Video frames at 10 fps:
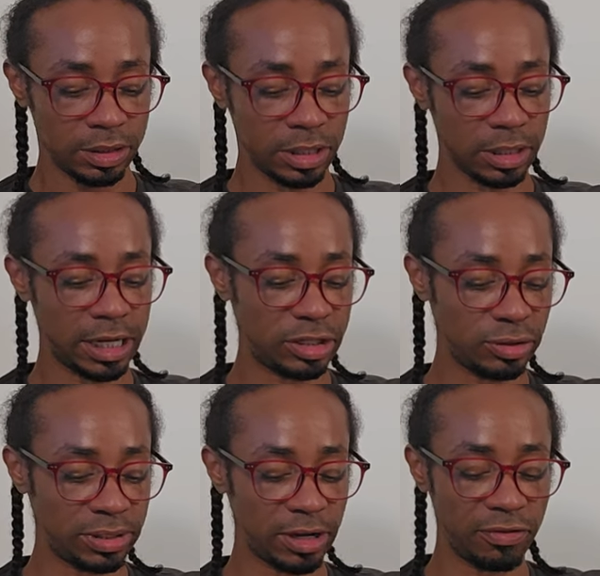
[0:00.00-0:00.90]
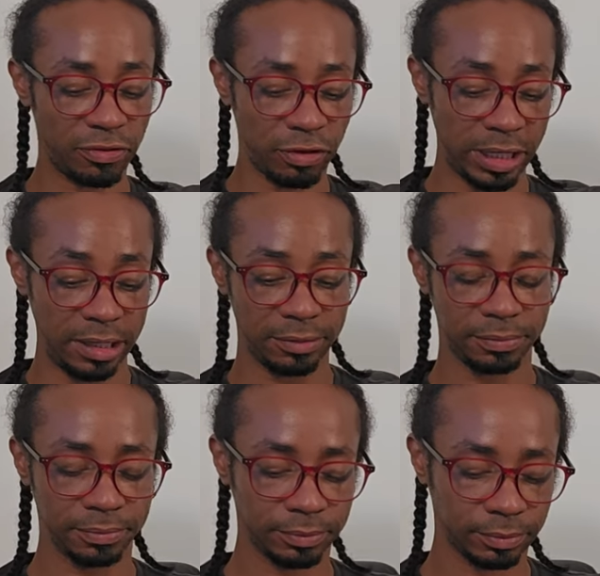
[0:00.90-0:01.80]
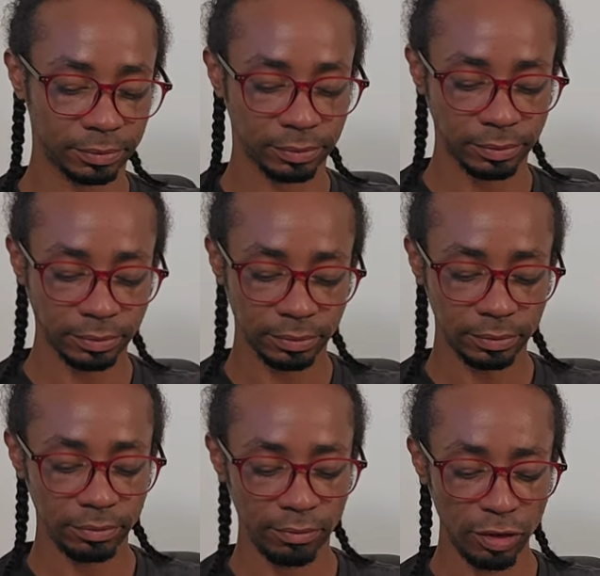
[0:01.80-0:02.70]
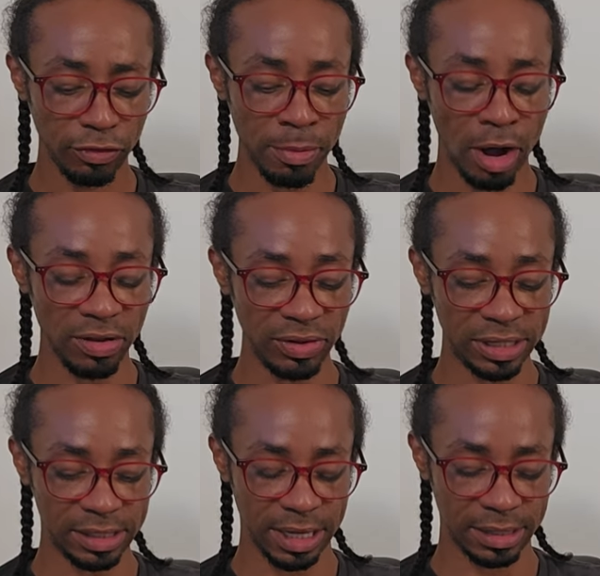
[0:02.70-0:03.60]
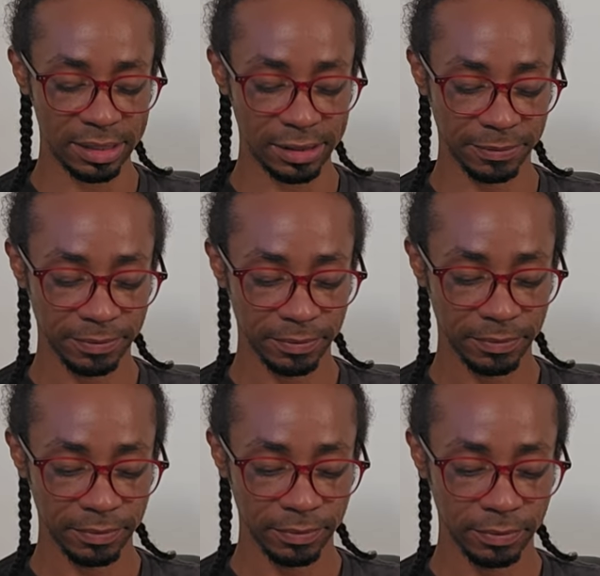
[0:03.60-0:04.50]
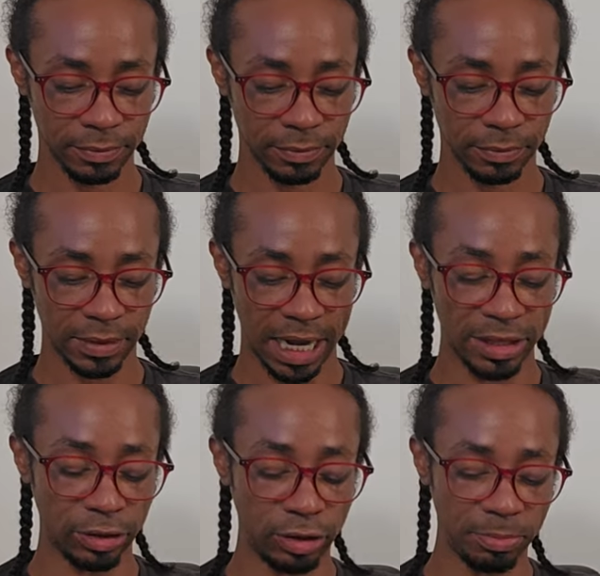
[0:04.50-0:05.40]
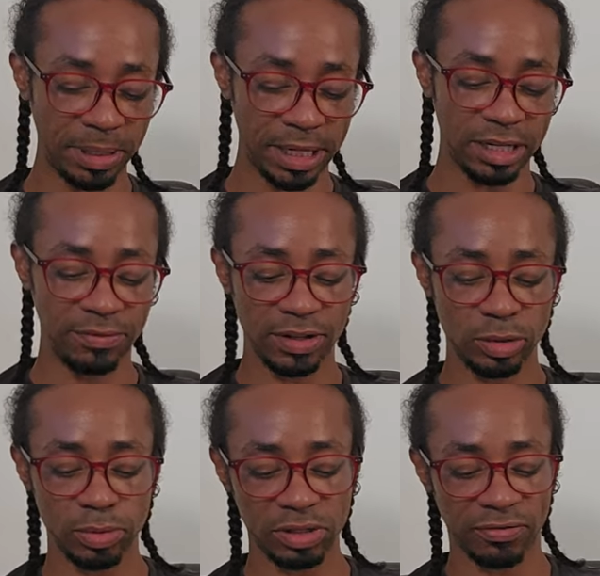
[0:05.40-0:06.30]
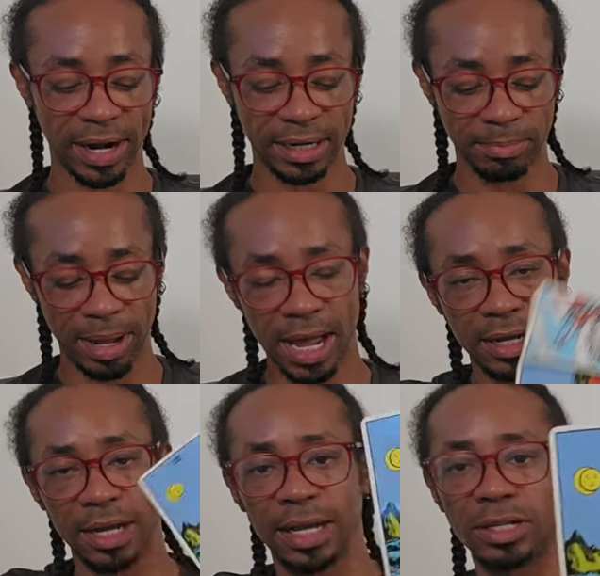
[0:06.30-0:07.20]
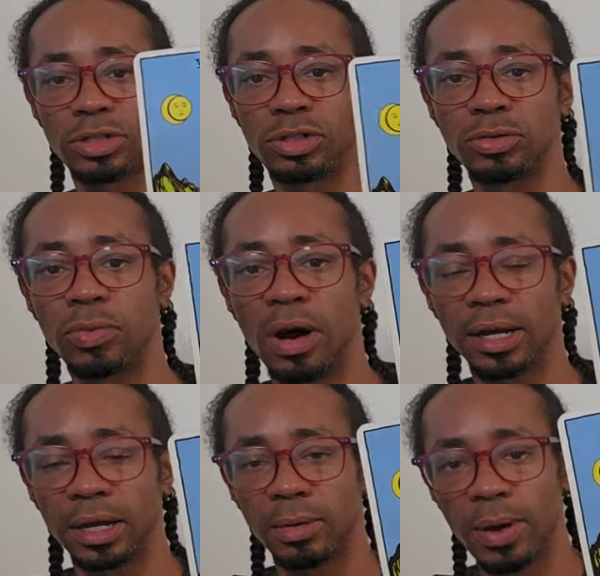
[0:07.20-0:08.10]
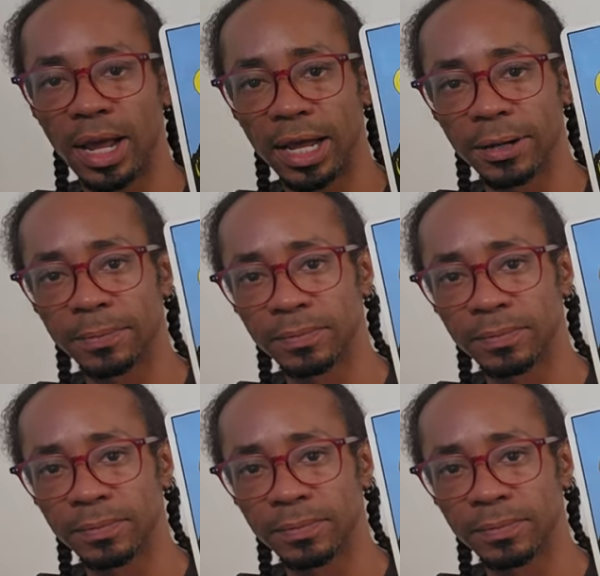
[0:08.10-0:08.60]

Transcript: to get yourself free from all of these things. And there could be individuals fighting back against you walking away.